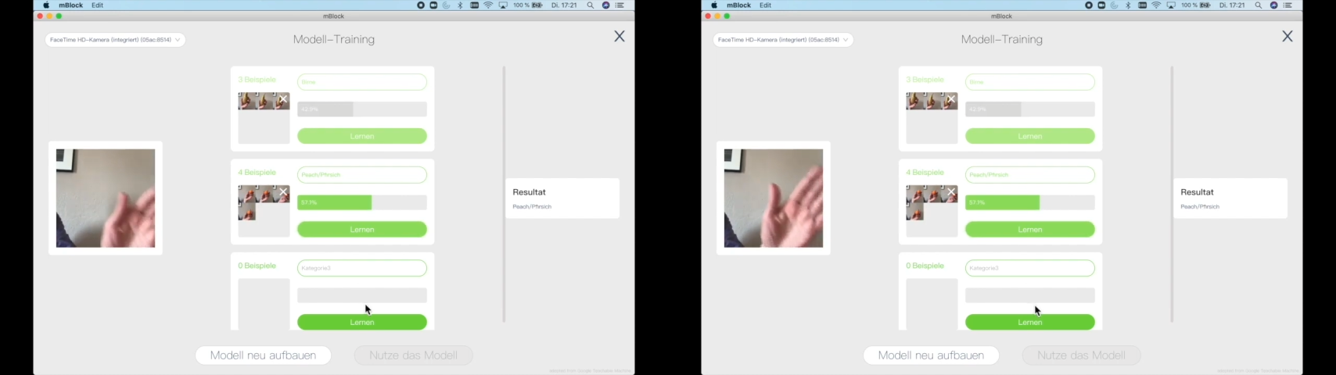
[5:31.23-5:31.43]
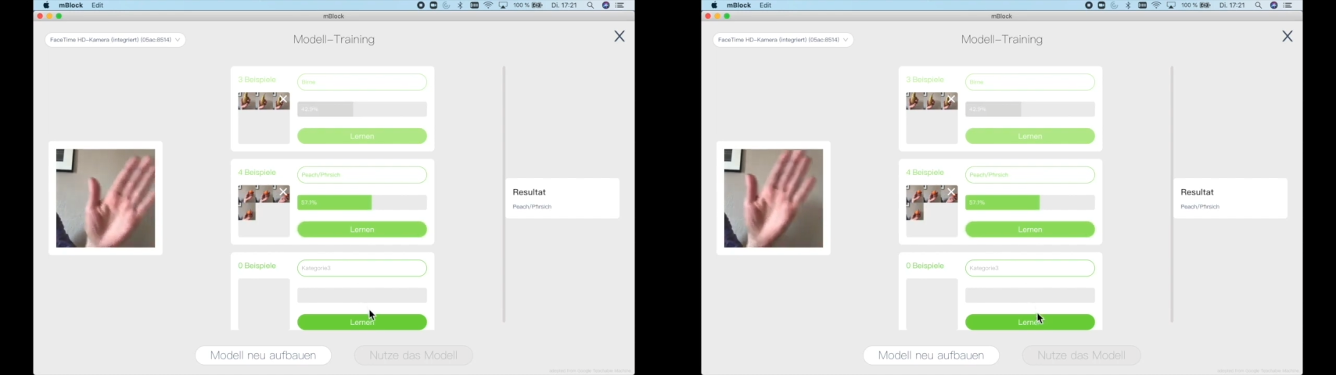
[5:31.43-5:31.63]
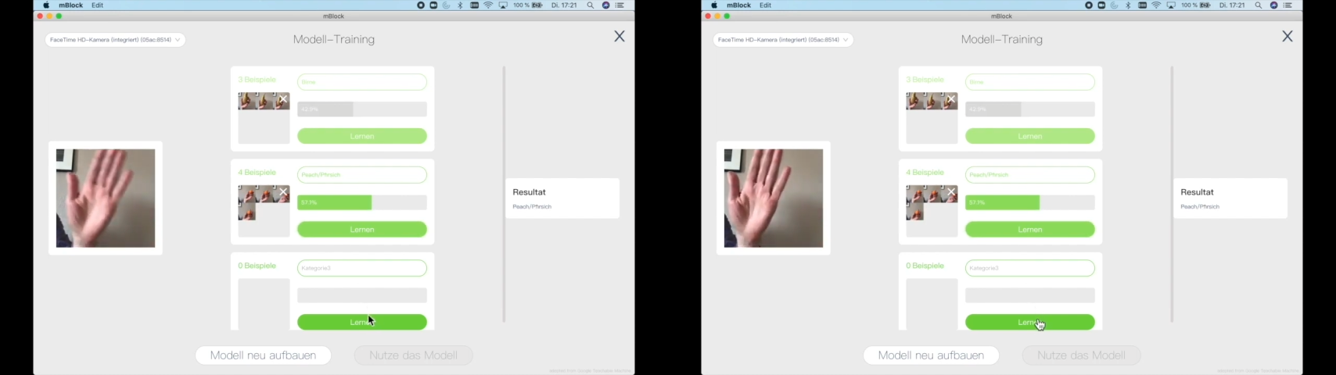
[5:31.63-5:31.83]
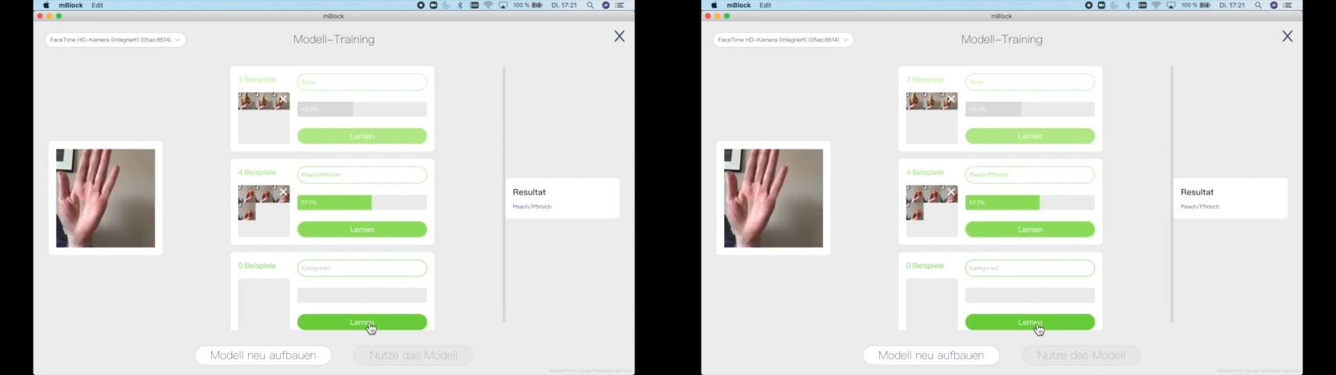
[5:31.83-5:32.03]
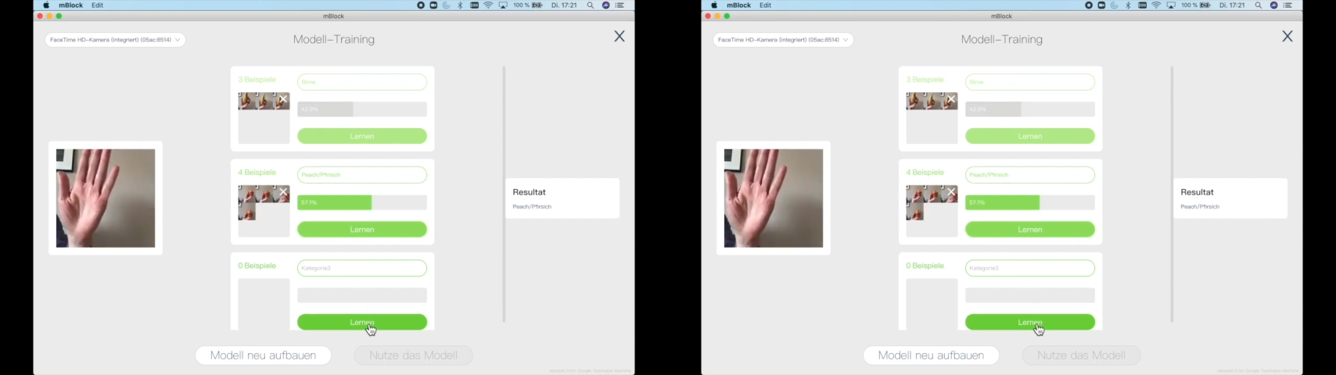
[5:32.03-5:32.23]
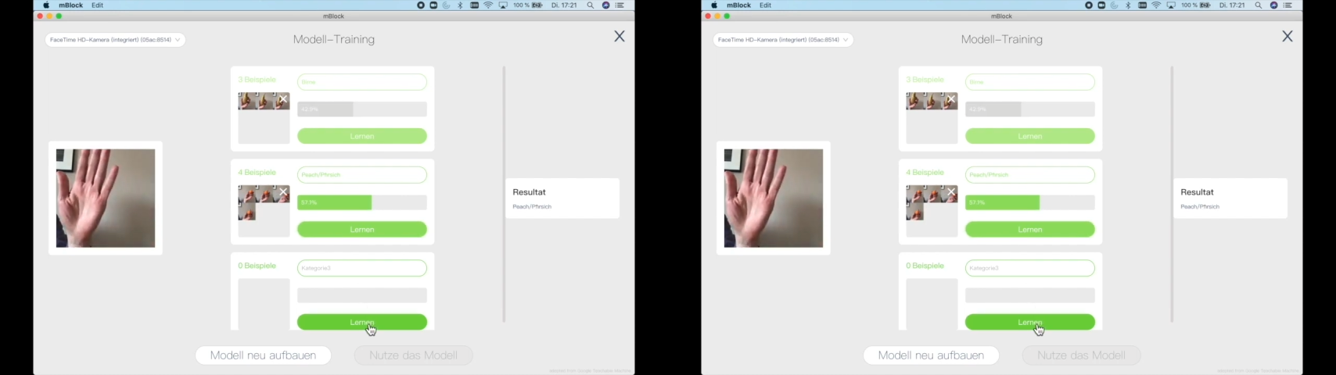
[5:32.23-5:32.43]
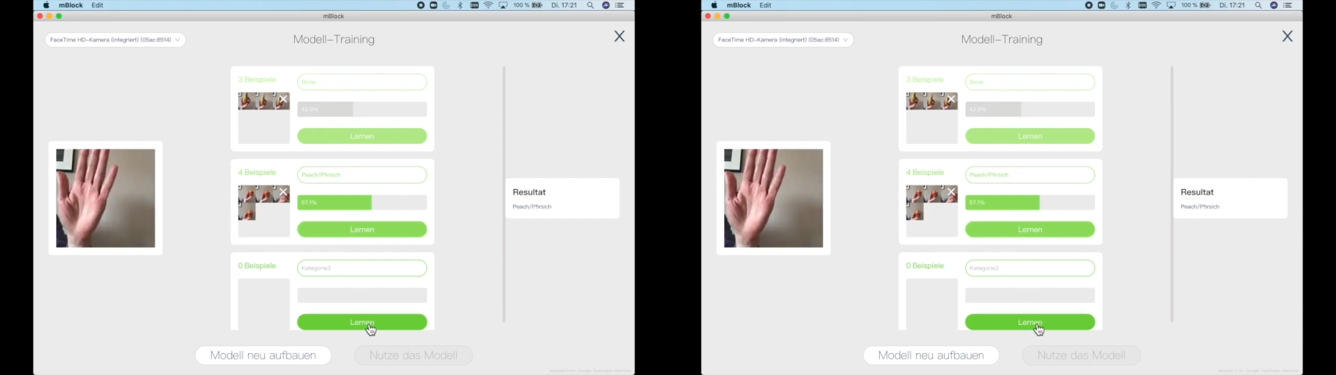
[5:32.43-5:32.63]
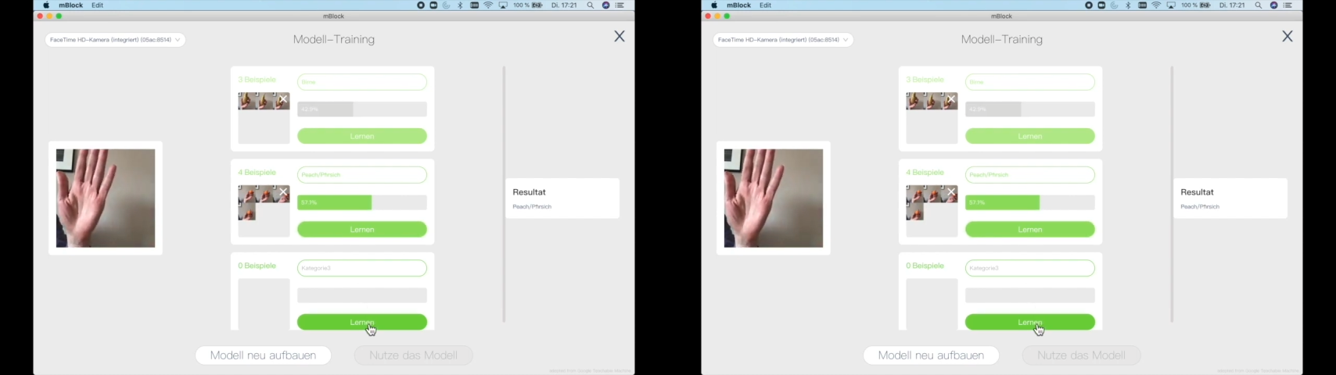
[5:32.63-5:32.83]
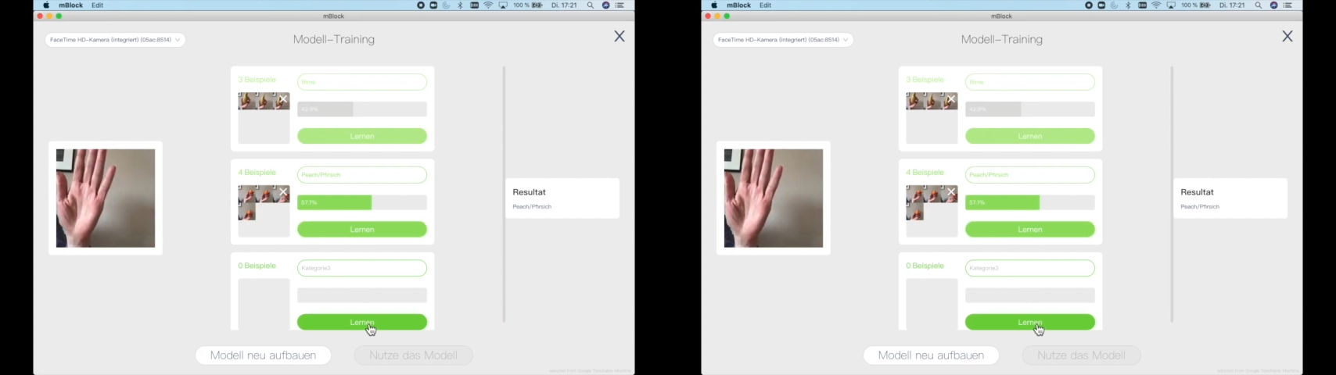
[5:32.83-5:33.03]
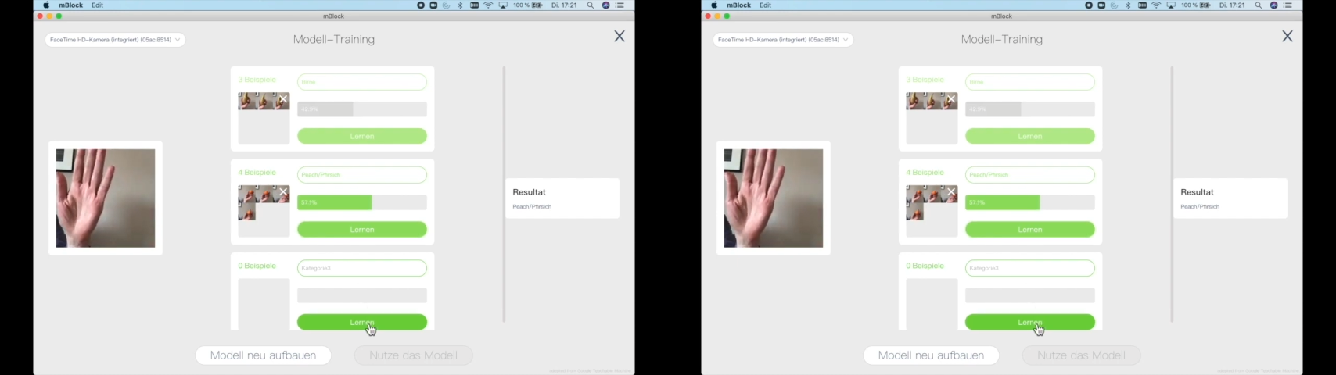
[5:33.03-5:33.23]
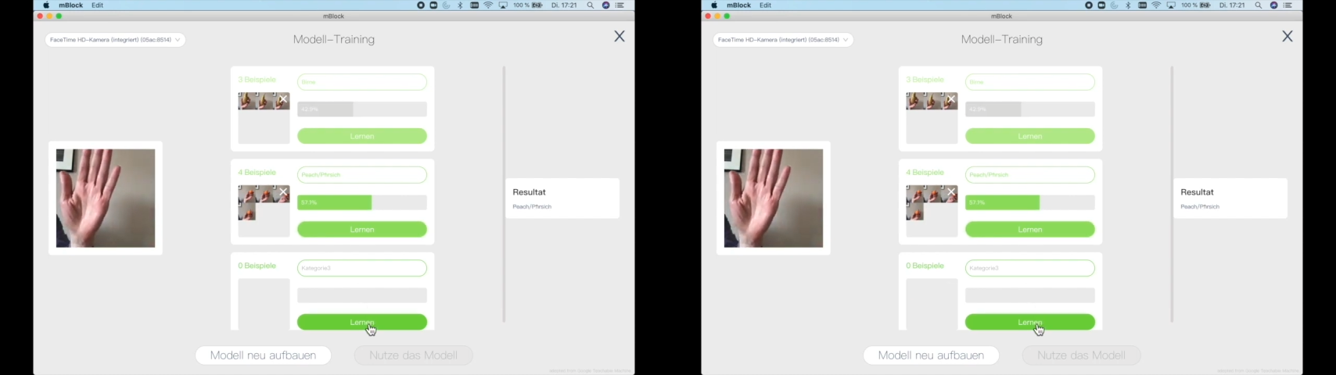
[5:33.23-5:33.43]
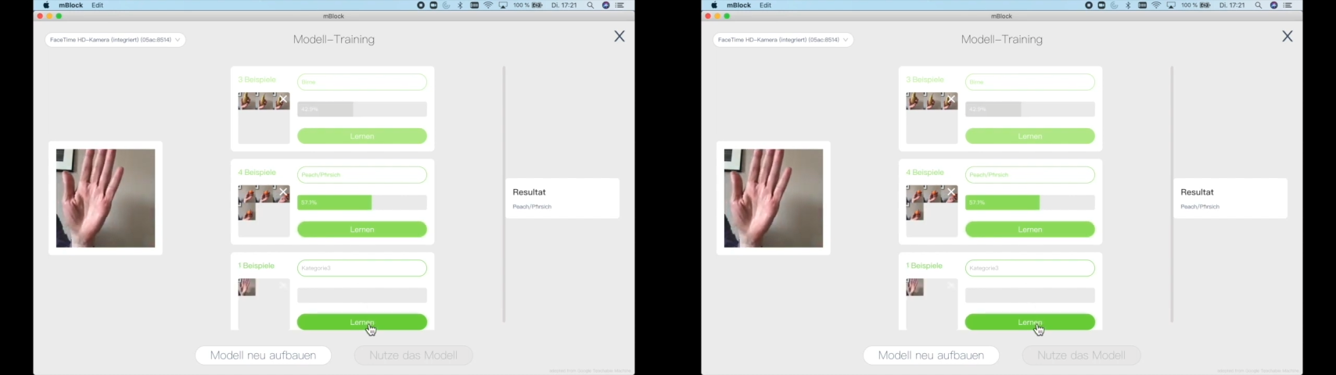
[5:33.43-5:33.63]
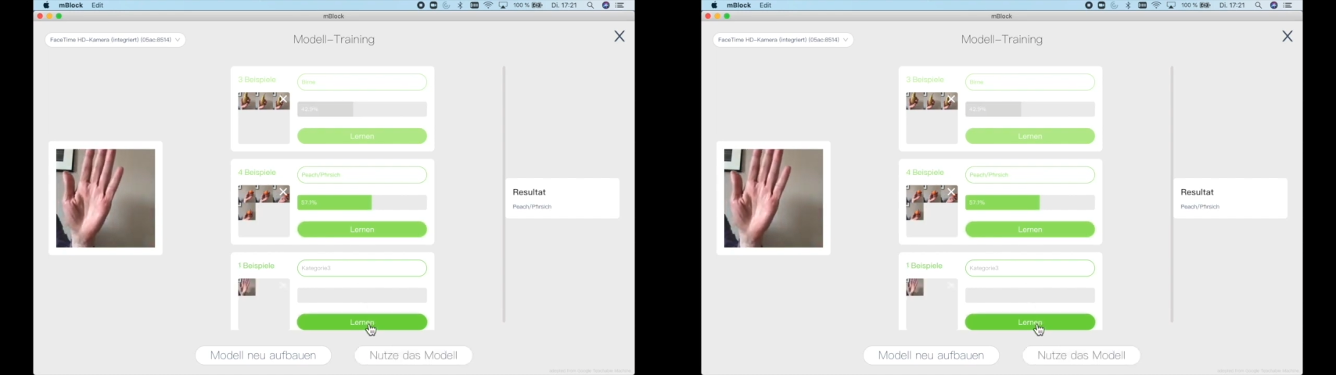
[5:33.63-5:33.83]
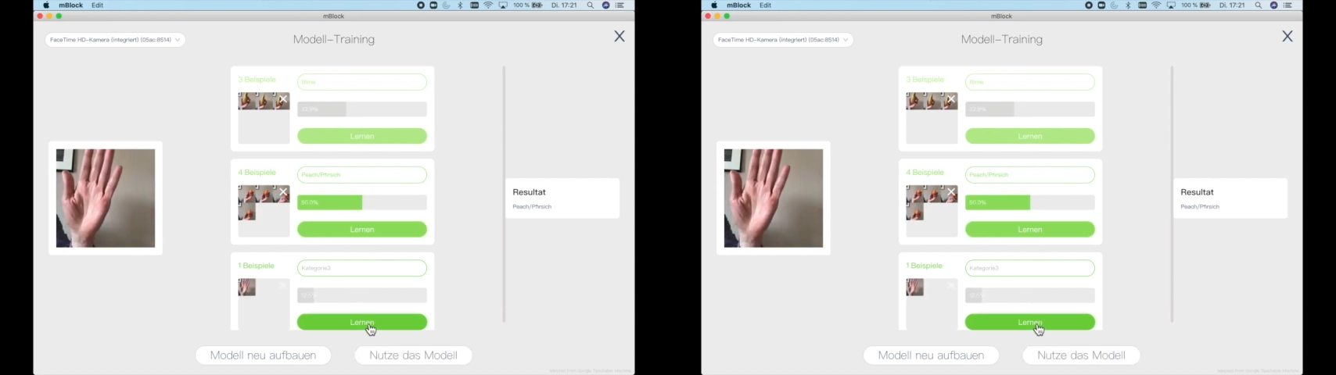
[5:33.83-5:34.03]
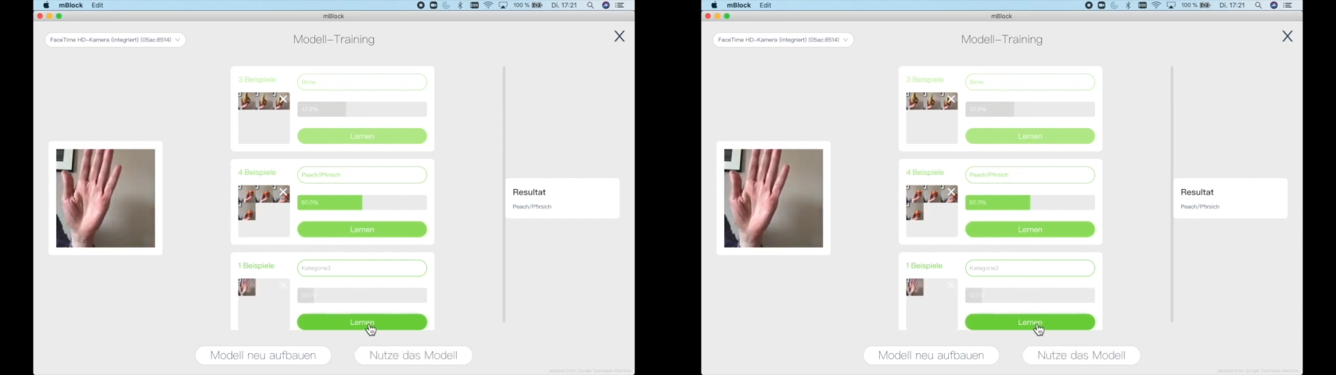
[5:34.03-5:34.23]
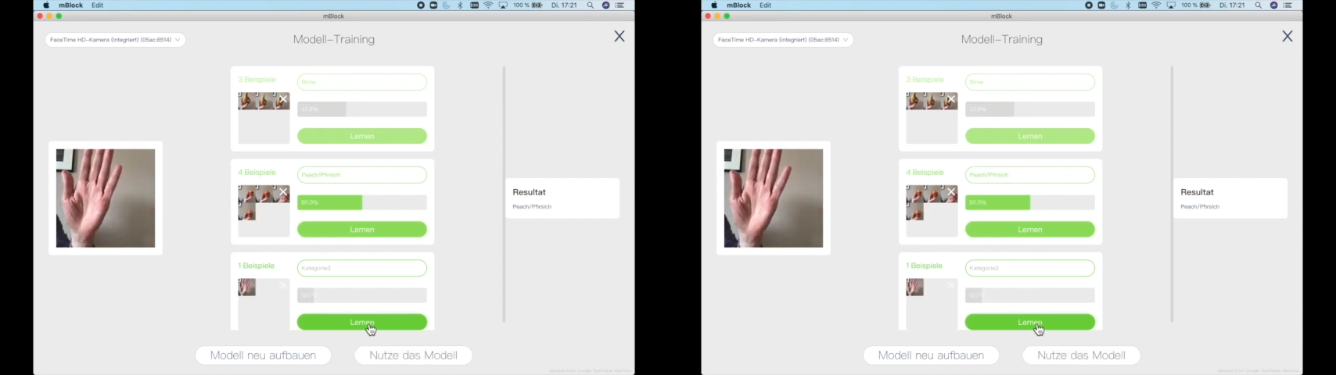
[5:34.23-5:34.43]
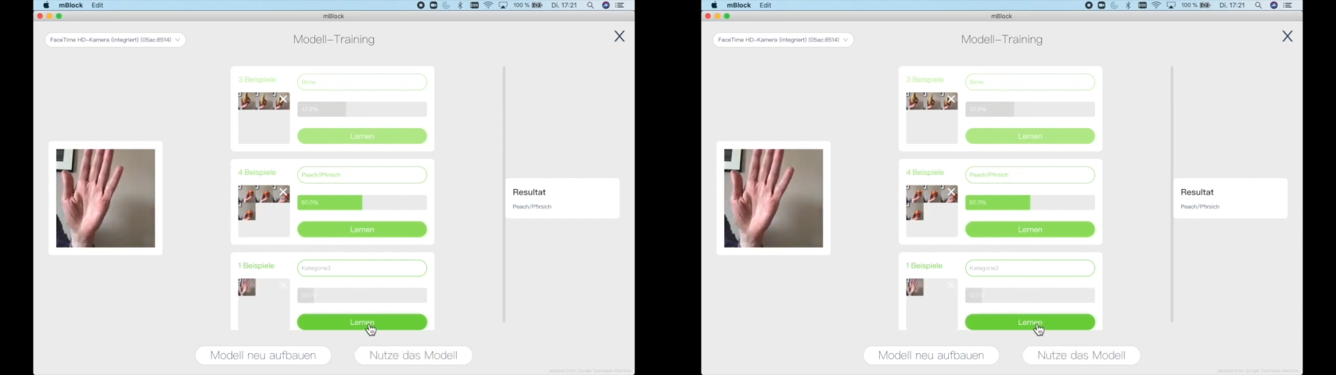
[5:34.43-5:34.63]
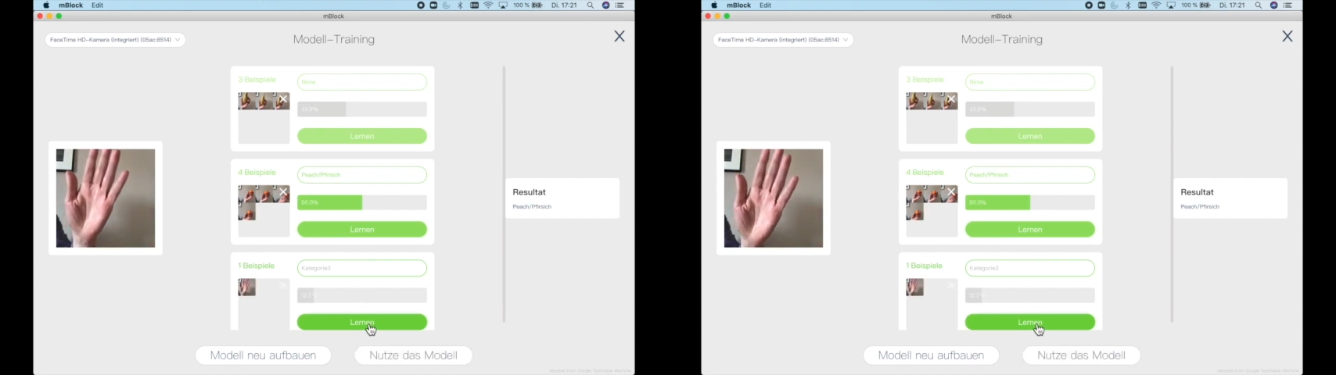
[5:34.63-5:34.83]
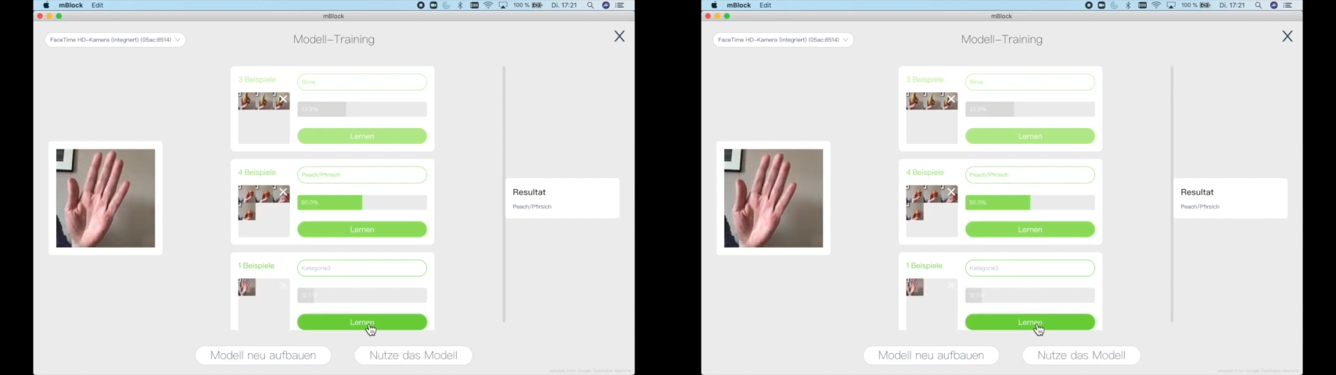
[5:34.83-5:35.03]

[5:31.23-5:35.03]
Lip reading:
[unreadable: no face in view]